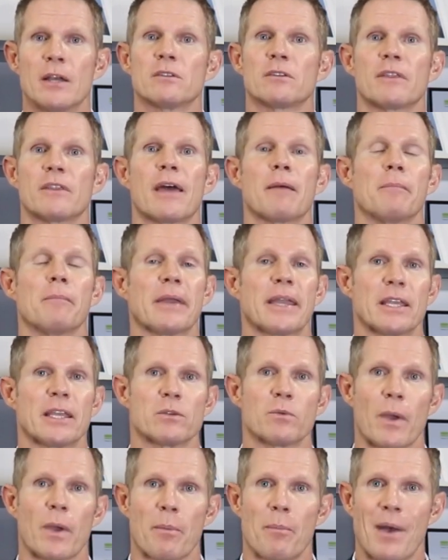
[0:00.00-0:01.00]
So that
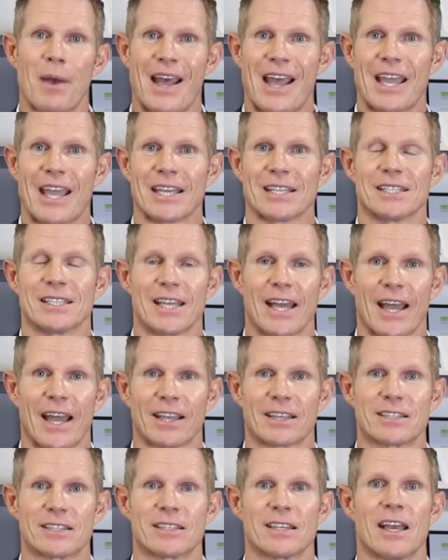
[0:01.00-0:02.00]
means we're paying
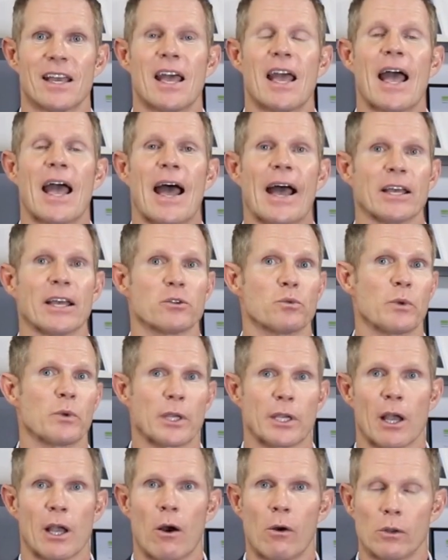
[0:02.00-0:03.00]
tax as
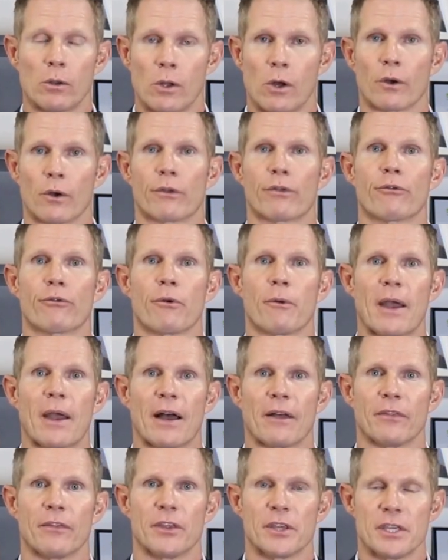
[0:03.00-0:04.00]
we go along
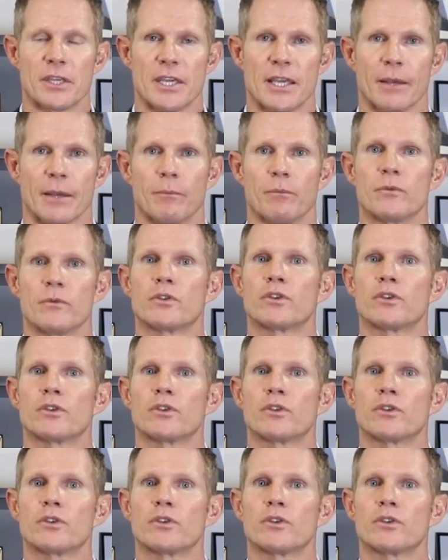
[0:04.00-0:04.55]
throughout the year.